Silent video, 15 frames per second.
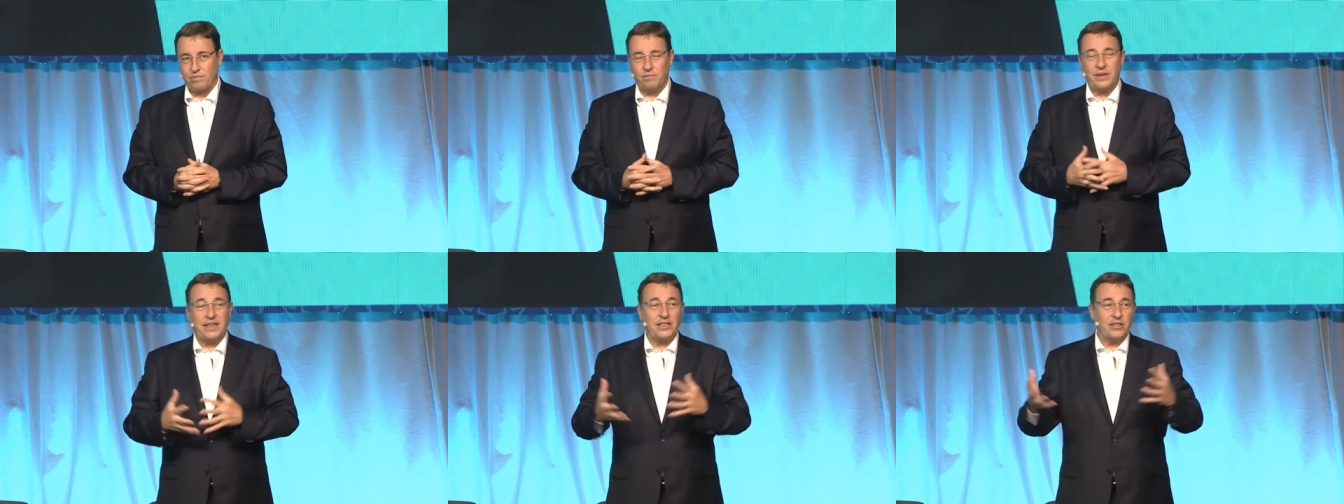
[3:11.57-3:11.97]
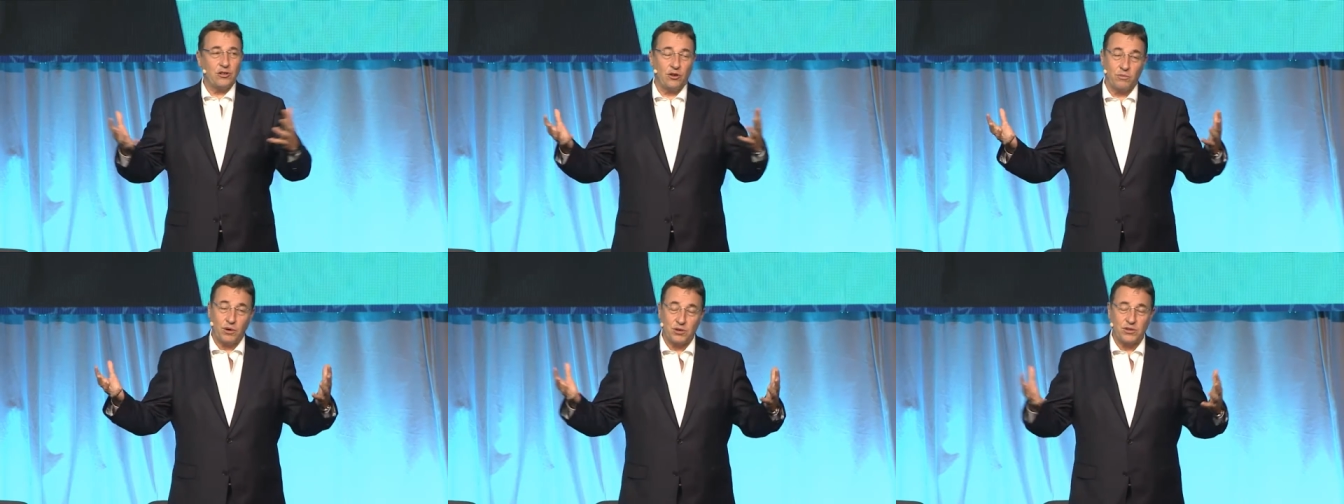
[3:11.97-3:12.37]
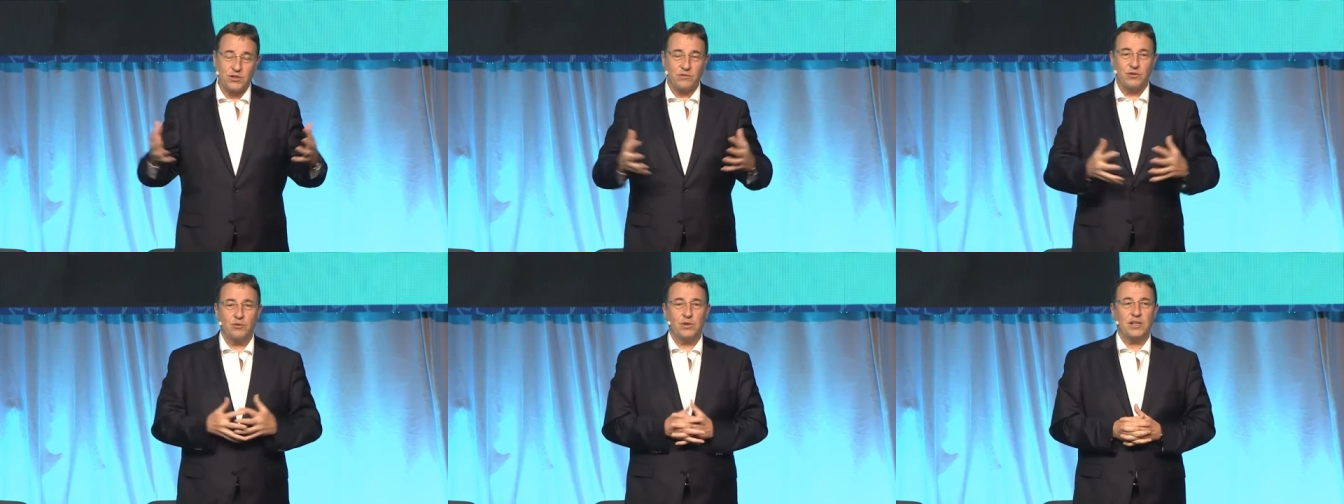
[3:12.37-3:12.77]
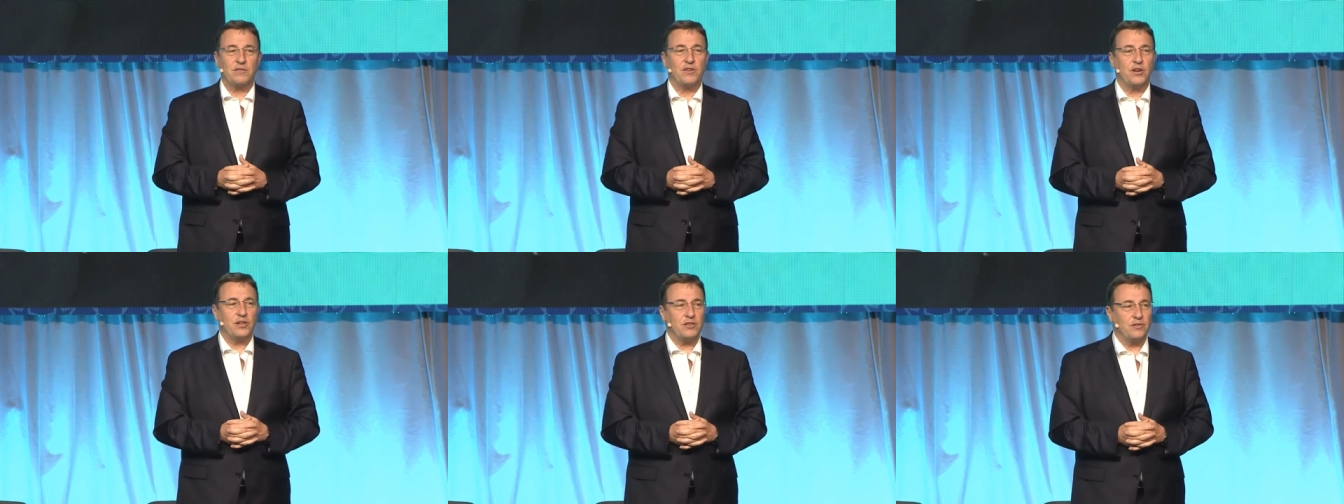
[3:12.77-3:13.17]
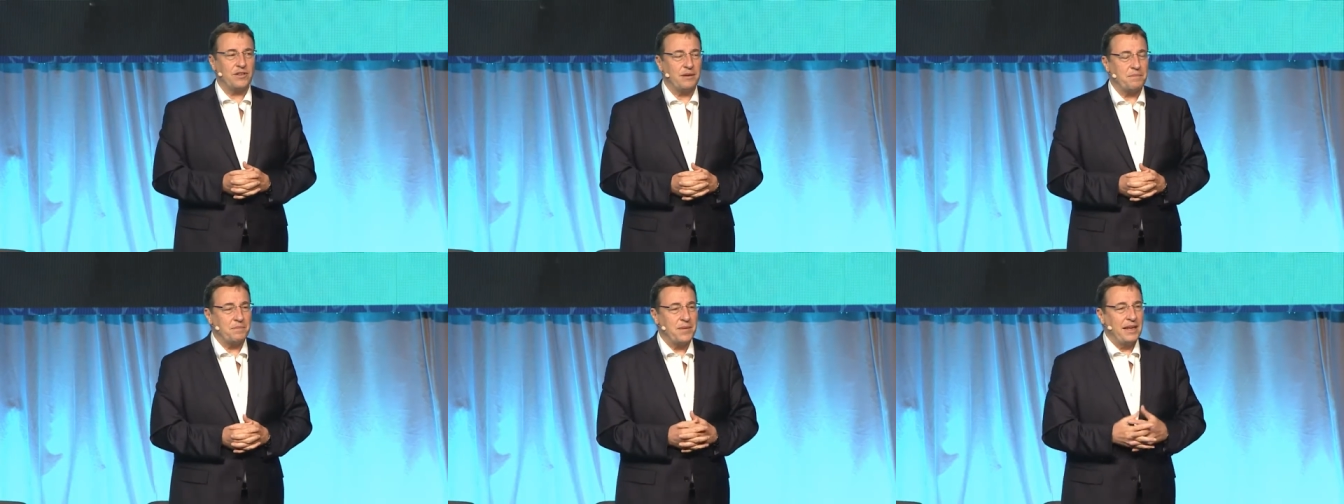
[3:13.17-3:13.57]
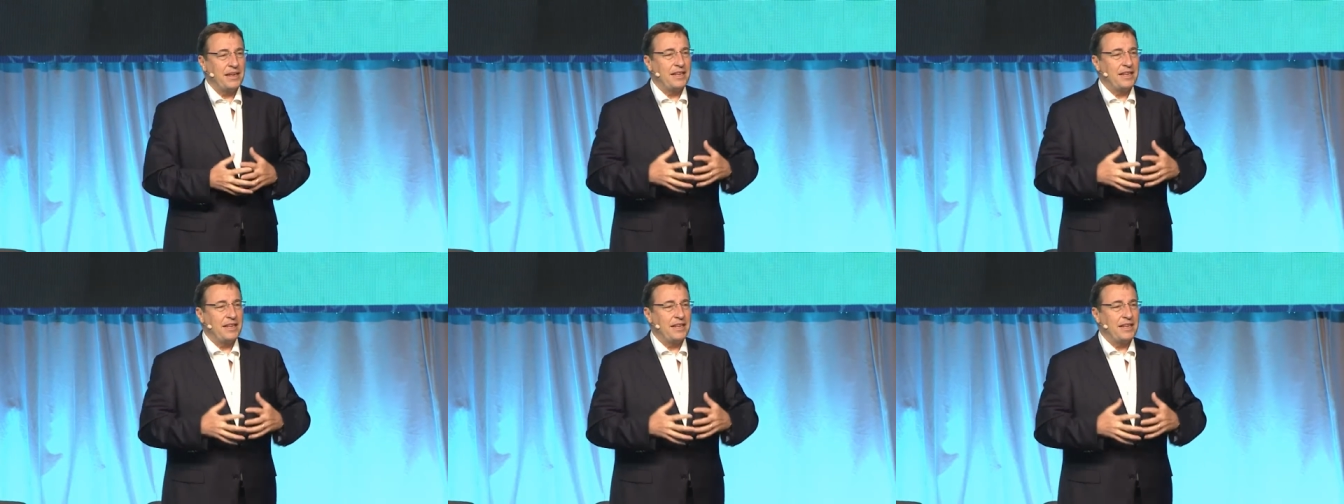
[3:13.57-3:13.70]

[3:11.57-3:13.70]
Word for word: Many or most of you will have heard of them.